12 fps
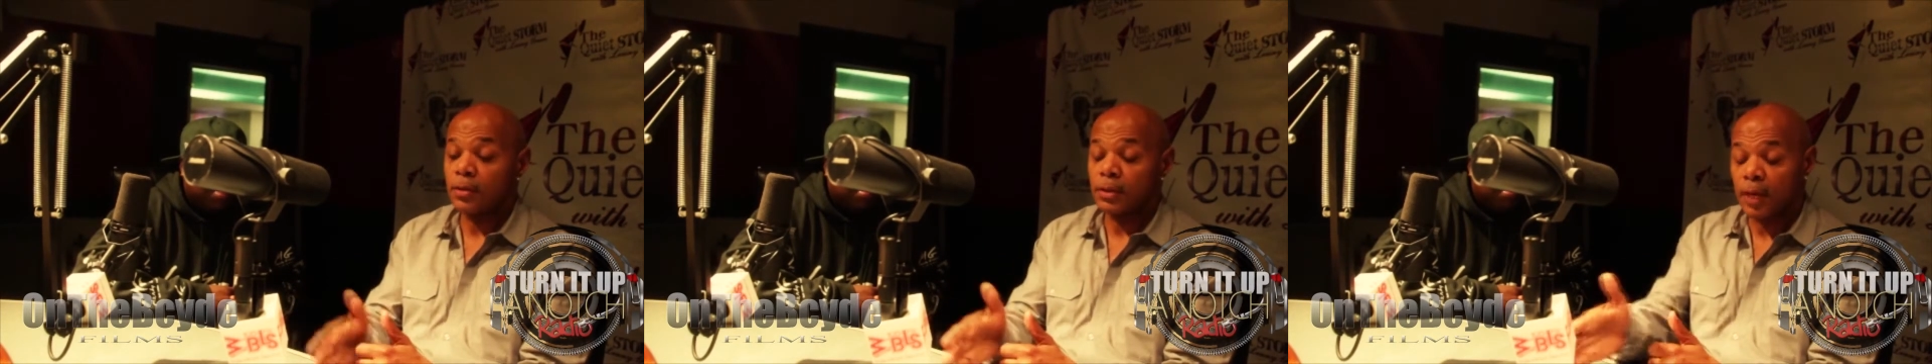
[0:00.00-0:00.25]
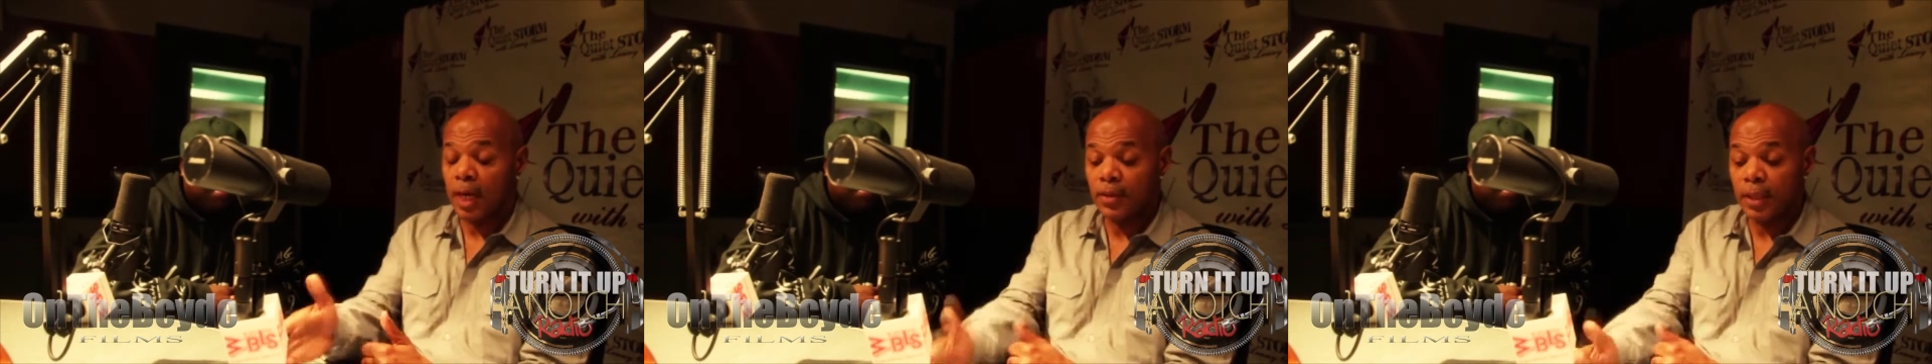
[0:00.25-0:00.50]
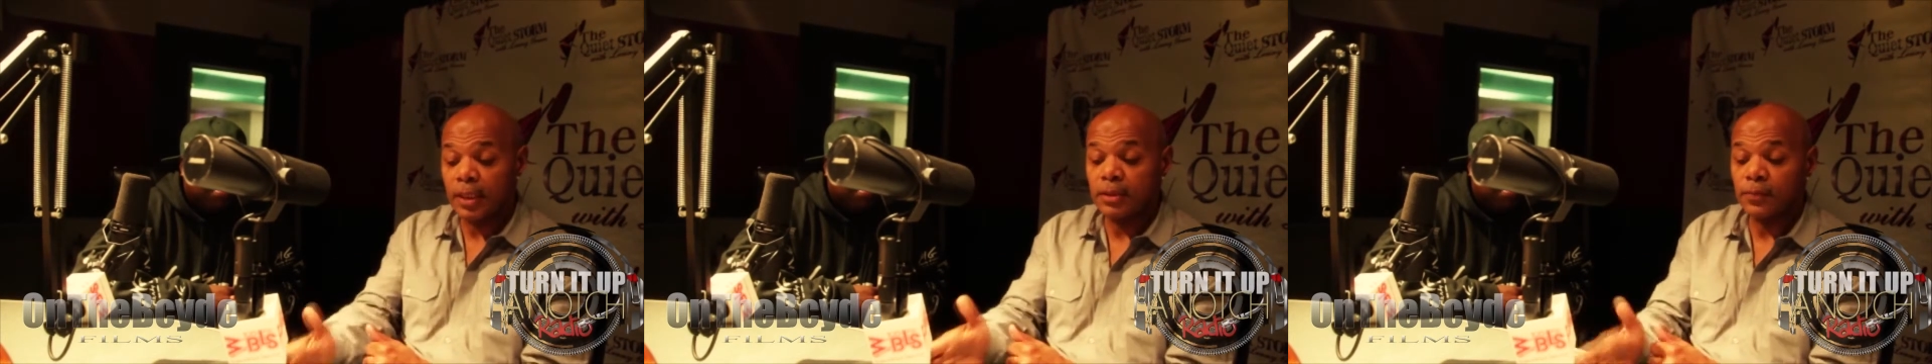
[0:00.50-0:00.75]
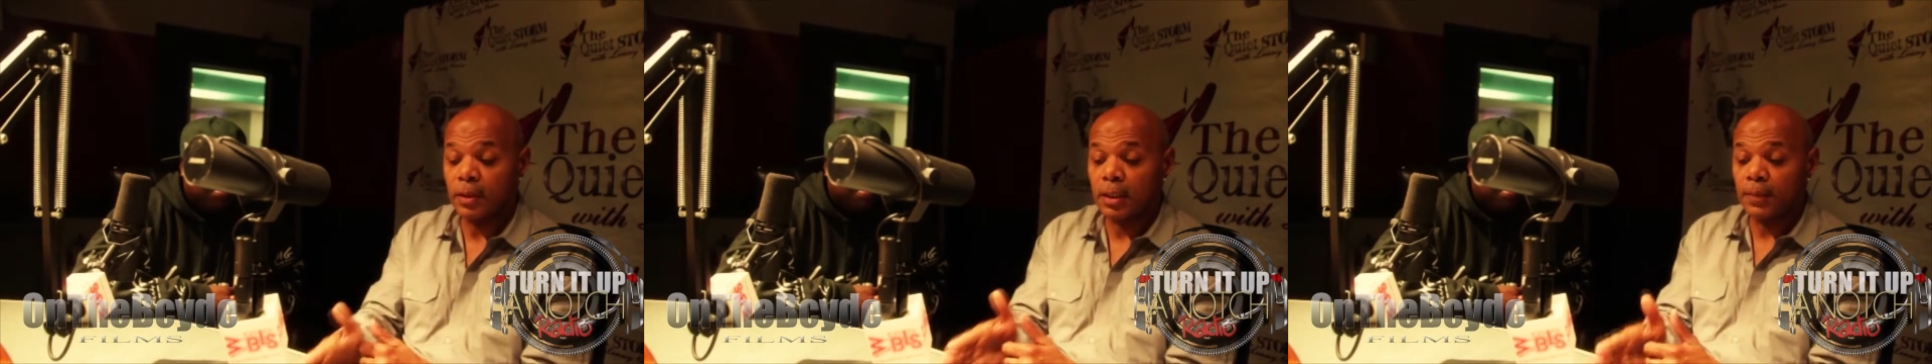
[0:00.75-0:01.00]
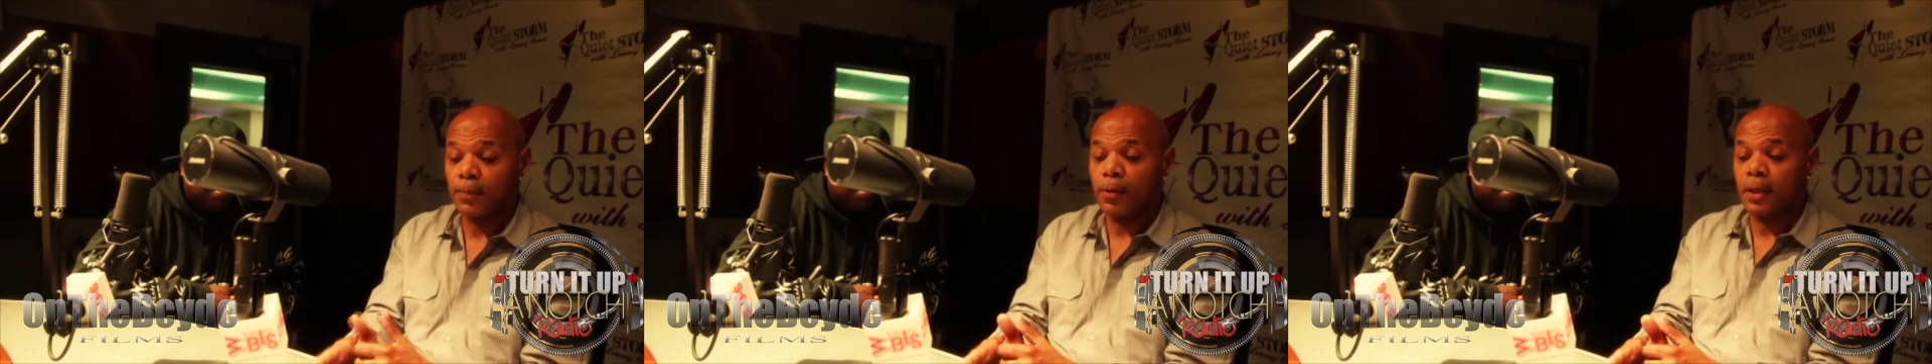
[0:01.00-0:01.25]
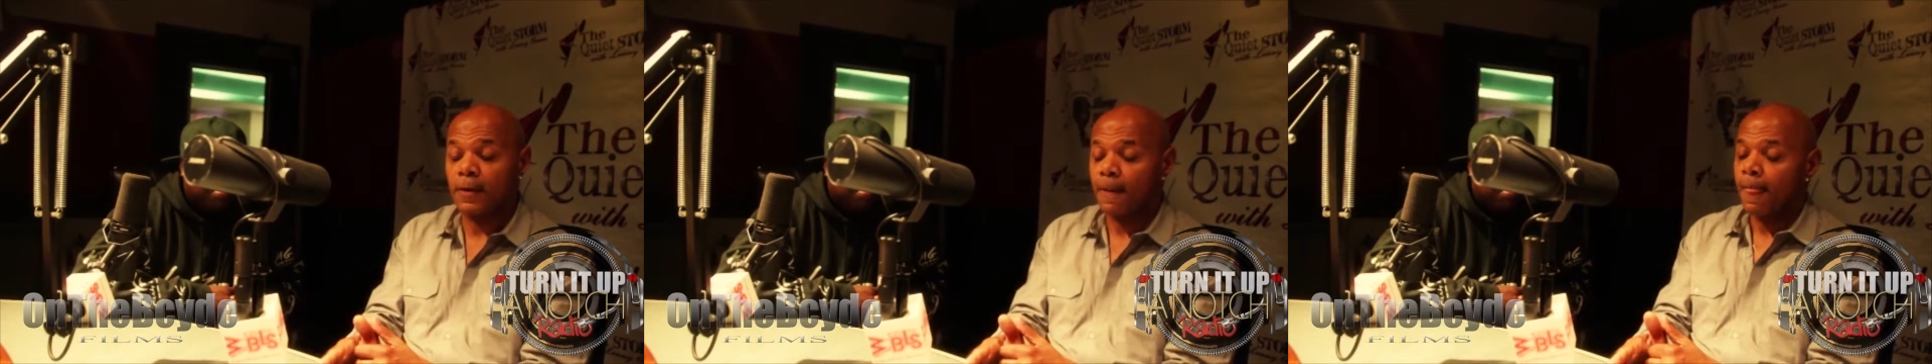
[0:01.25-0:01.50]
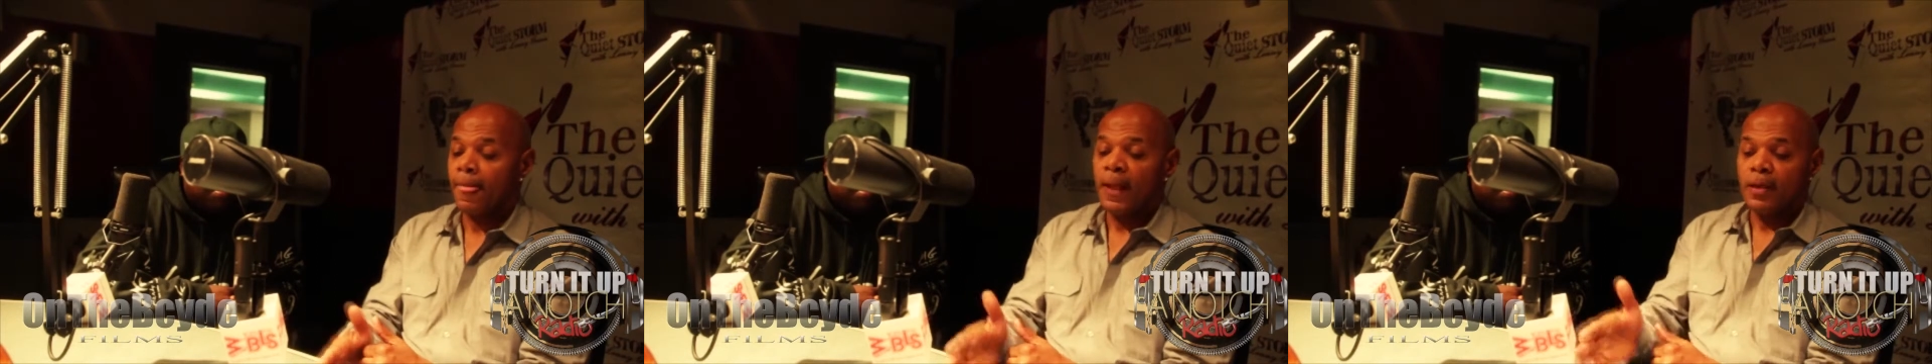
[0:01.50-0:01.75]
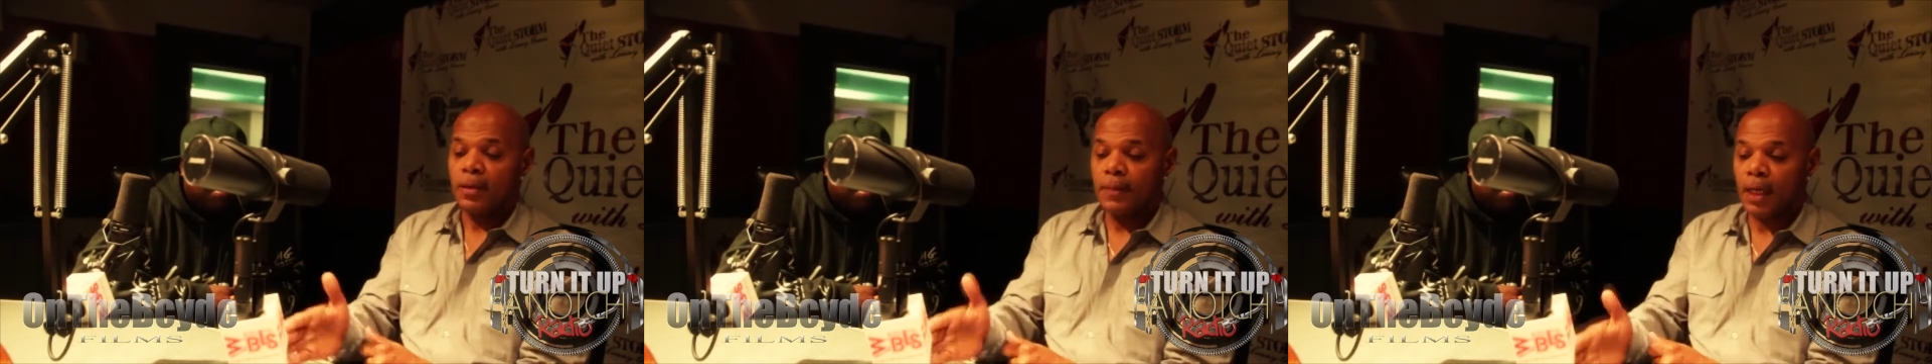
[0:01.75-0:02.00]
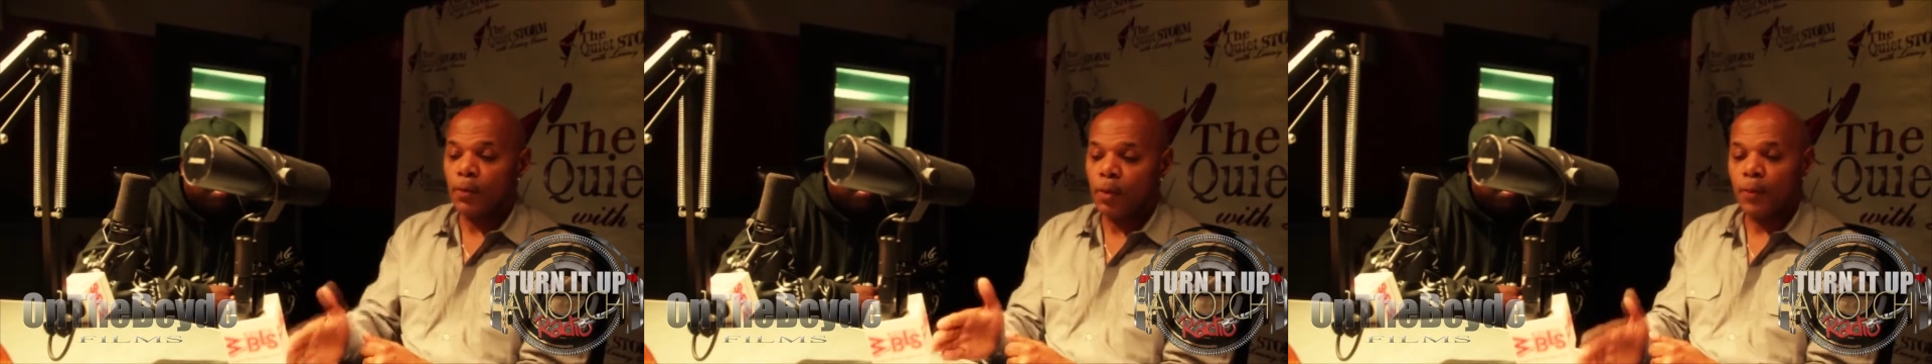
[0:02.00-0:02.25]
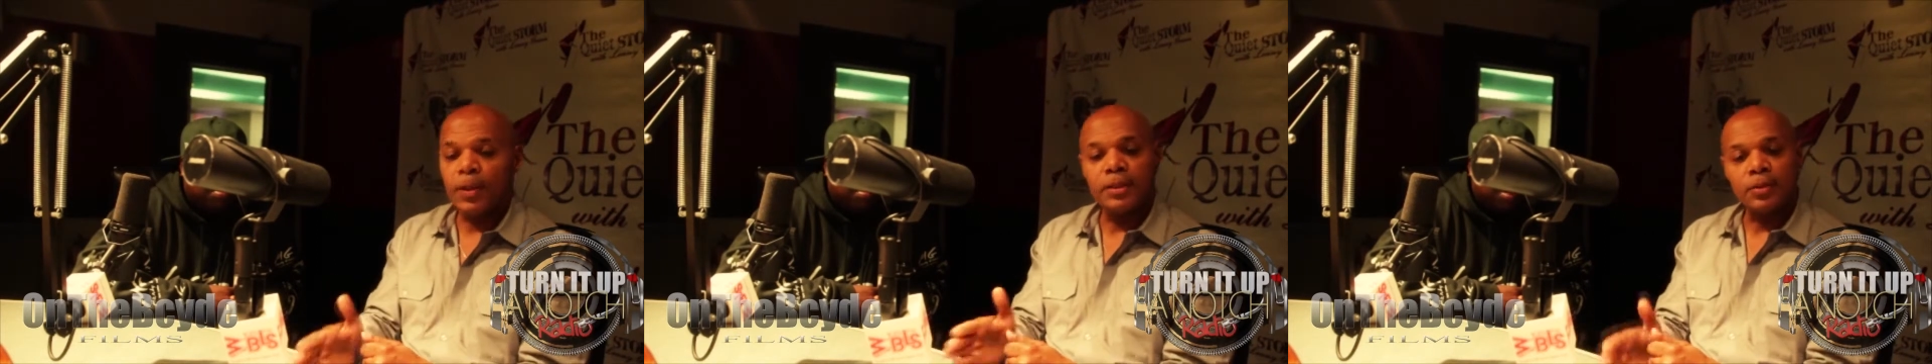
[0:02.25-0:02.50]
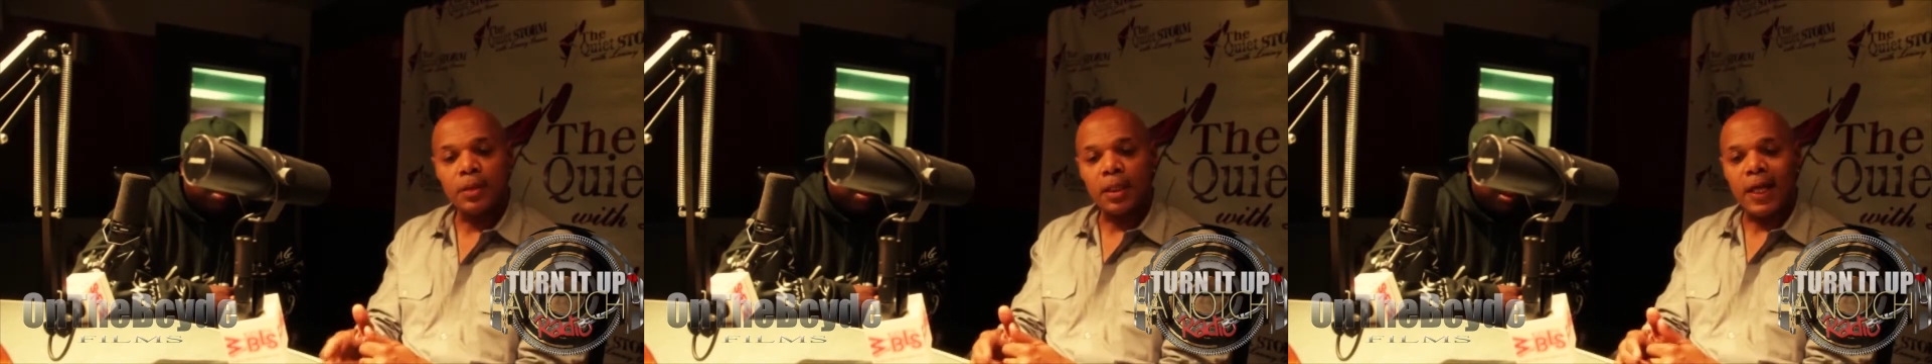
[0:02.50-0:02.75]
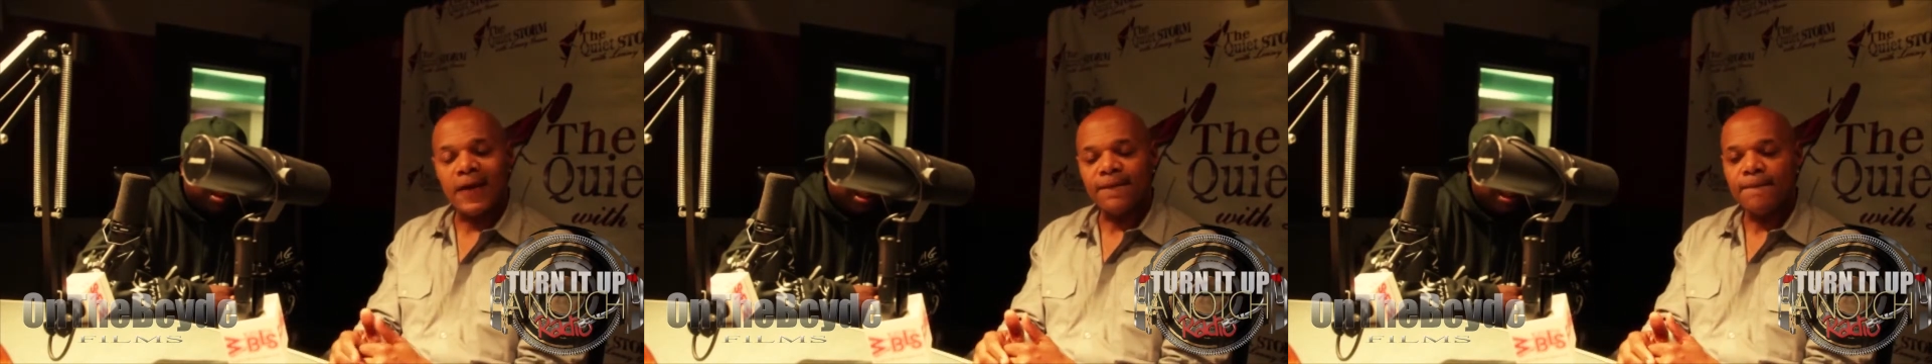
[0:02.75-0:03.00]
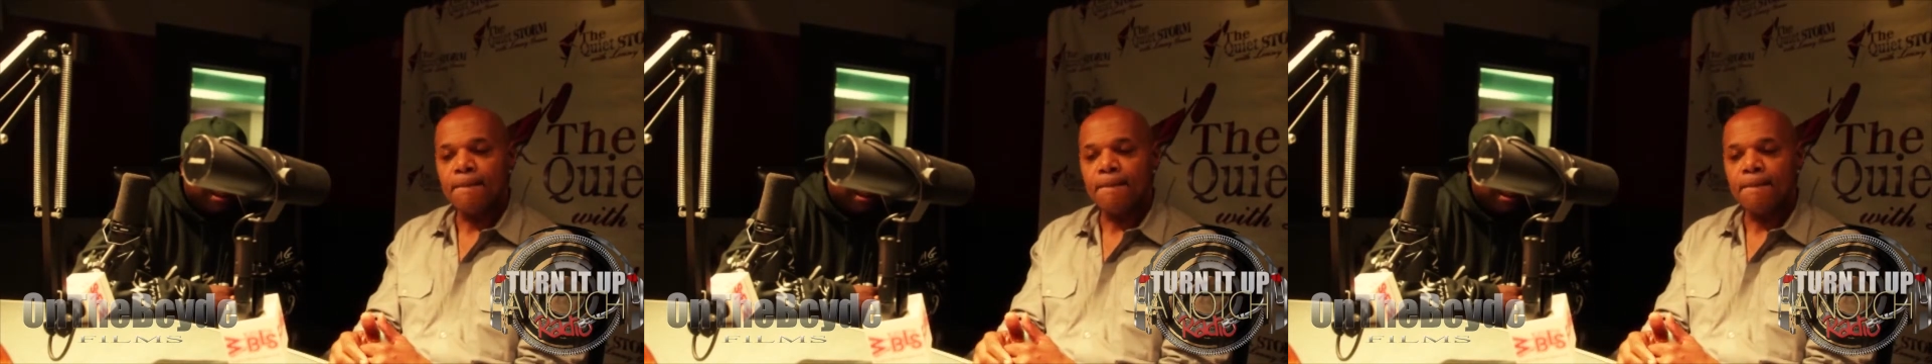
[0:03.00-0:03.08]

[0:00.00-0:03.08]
So I think it's really important, no matter what we do in life,